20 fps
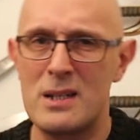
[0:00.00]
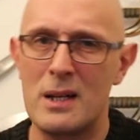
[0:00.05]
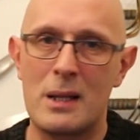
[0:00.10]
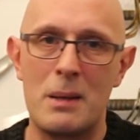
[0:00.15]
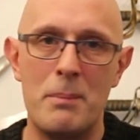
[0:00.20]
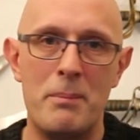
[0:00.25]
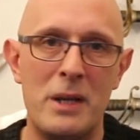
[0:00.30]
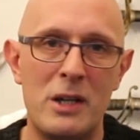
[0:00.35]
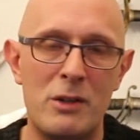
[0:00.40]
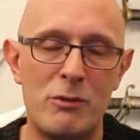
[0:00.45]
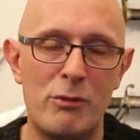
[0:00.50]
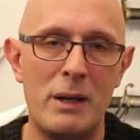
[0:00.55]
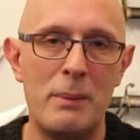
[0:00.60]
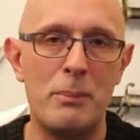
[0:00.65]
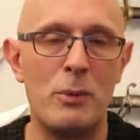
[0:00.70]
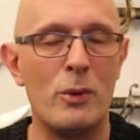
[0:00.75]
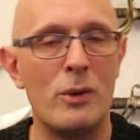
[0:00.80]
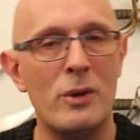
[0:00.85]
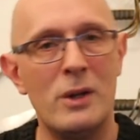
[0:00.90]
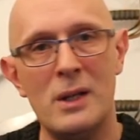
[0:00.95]
like a midrib
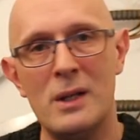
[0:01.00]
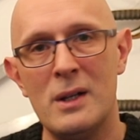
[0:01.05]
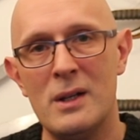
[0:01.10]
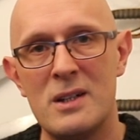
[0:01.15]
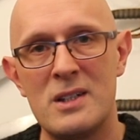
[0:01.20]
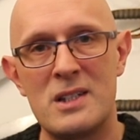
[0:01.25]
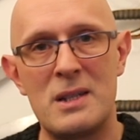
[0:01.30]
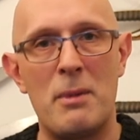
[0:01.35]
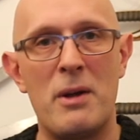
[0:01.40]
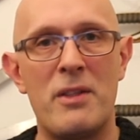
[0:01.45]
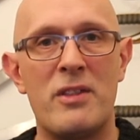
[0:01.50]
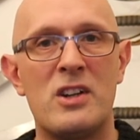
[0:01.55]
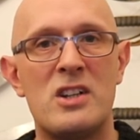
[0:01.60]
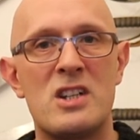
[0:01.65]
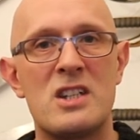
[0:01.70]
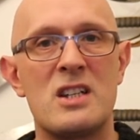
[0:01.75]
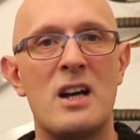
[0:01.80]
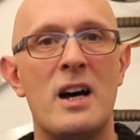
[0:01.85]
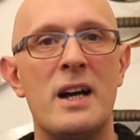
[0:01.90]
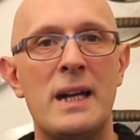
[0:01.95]
or some other
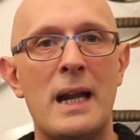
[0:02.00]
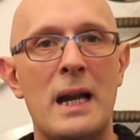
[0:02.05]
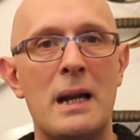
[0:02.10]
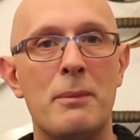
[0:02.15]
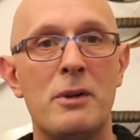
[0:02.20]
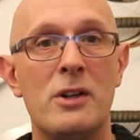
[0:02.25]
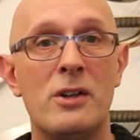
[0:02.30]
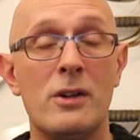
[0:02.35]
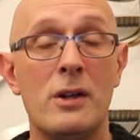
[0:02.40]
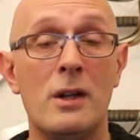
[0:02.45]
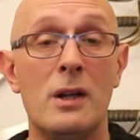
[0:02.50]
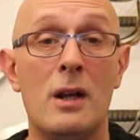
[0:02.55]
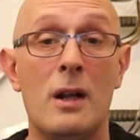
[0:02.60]
design element